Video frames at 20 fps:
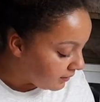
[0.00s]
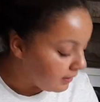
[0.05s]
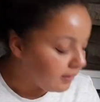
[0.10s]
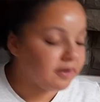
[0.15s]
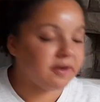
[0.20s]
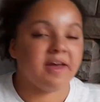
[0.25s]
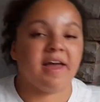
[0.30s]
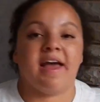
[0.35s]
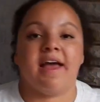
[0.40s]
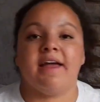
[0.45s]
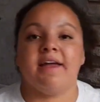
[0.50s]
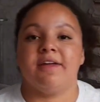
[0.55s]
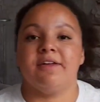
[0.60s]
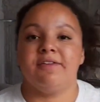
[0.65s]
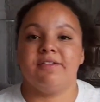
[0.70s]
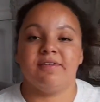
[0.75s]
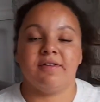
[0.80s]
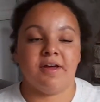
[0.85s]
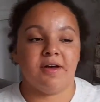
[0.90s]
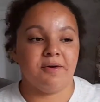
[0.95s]
Okay,
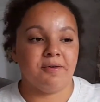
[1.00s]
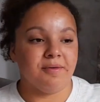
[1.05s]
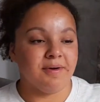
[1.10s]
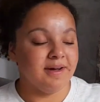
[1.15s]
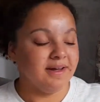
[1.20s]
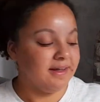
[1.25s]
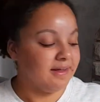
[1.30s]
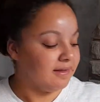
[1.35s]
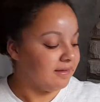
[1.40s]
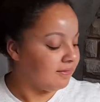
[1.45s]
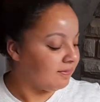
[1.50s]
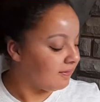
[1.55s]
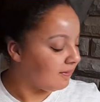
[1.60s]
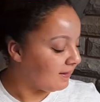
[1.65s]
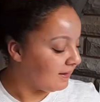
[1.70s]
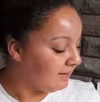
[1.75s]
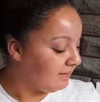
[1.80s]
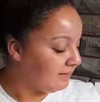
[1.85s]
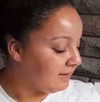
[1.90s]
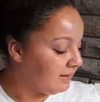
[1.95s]
so
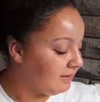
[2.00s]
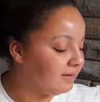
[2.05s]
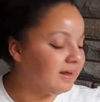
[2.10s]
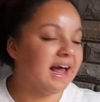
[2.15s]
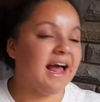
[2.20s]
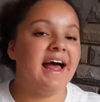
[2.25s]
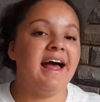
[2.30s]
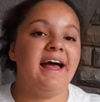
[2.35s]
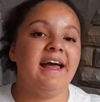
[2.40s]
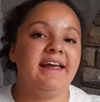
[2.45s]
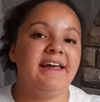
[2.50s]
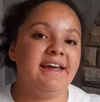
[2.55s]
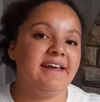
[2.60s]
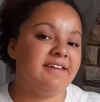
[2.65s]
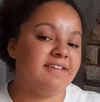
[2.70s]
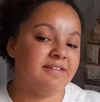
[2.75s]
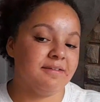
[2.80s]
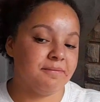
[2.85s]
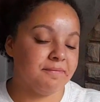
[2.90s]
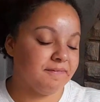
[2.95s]
this little guy
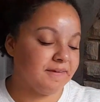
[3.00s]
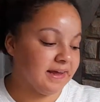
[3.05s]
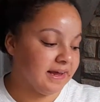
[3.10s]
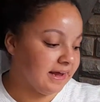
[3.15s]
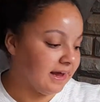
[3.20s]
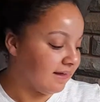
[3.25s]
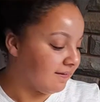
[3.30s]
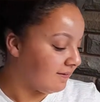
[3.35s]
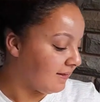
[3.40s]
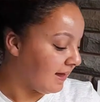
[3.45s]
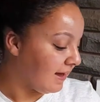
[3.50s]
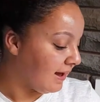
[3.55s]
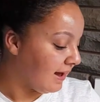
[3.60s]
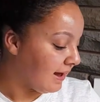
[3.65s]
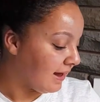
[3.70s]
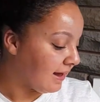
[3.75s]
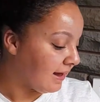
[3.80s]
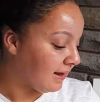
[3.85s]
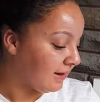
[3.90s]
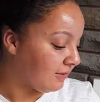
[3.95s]
is something that
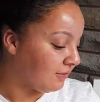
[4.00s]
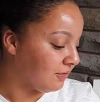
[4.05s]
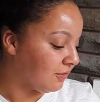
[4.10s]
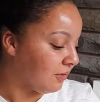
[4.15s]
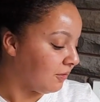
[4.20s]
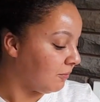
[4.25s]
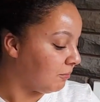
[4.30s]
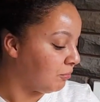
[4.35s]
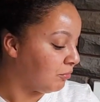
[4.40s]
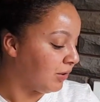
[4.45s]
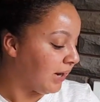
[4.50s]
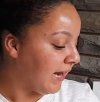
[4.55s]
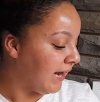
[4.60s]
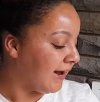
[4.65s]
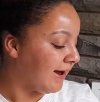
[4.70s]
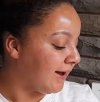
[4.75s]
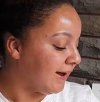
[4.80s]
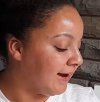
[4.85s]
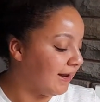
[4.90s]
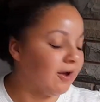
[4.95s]
I saw pretty
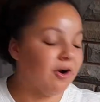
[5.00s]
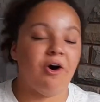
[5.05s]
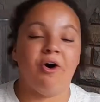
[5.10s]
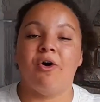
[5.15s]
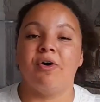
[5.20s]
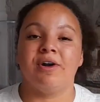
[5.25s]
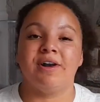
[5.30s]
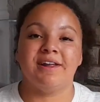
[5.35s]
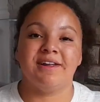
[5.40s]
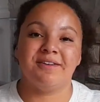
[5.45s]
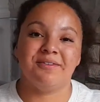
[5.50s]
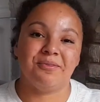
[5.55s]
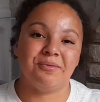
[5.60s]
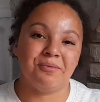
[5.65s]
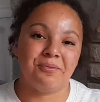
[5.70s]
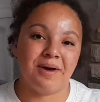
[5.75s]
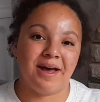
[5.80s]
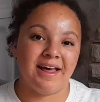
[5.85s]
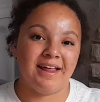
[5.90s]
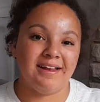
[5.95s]
early on as
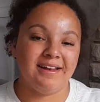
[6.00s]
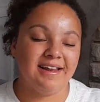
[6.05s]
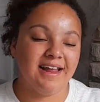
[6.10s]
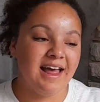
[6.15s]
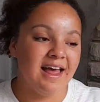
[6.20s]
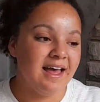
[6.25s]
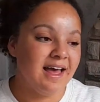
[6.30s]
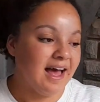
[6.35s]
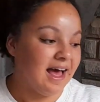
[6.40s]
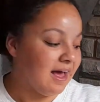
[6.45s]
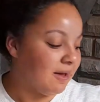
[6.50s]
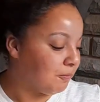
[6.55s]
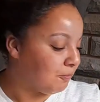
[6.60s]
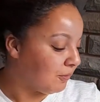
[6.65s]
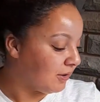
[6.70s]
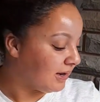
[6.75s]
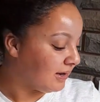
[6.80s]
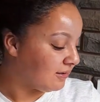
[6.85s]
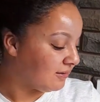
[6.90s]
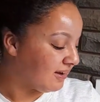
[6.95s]
well and
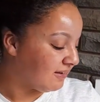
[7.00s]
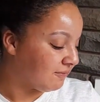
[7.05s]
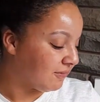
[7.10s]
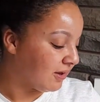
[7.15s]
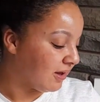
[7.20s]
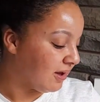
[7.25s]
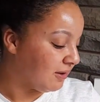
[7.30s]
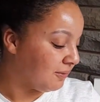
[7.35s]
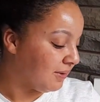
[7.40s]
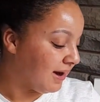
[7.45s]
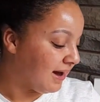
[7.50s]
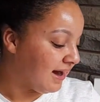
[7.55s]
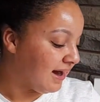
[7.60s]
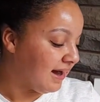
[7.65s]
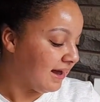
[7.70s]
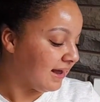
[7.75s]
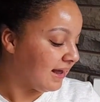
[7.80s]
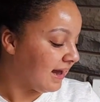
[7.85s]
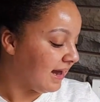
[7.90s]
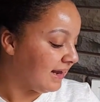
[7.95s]
wanted to have a go at.
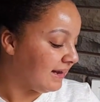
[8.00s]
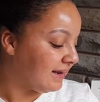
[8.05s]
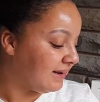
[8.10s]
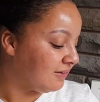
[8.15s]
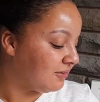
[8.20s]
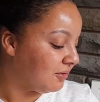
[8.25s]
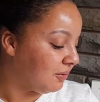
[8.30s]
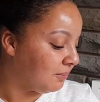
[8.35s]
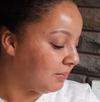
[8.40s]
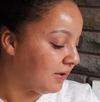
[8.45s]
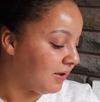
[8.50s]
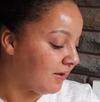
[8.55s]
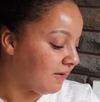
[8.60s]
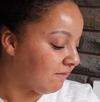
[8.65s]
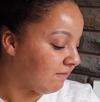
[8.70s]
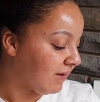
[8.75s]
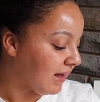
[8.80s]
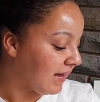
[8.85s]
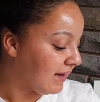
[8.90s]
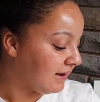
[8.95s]
Again, he's not
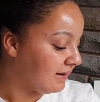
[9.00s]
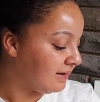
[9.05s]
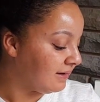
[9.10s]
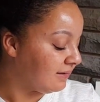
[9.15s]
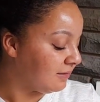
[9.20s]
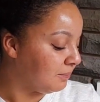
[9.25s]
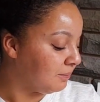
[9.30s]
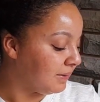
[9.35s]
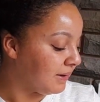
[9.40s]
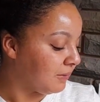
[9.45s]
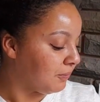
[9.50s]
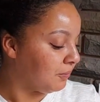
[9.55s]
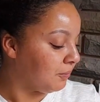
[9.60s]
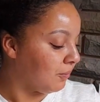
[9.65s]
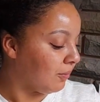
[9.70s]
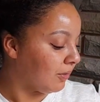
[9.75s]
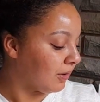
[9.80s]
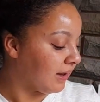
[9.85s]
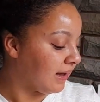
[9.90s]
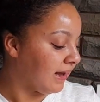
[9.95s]
perfect, he's a bit
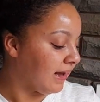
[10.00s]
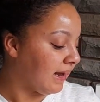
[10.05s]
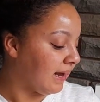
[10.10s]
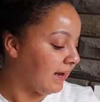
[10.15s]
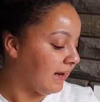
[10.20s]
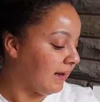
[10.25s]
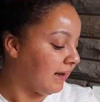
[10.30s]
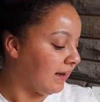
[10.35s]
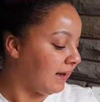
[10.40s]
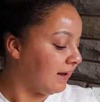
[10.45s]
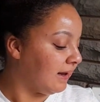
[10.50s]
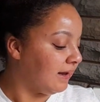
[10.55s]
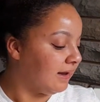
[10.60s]
wonky,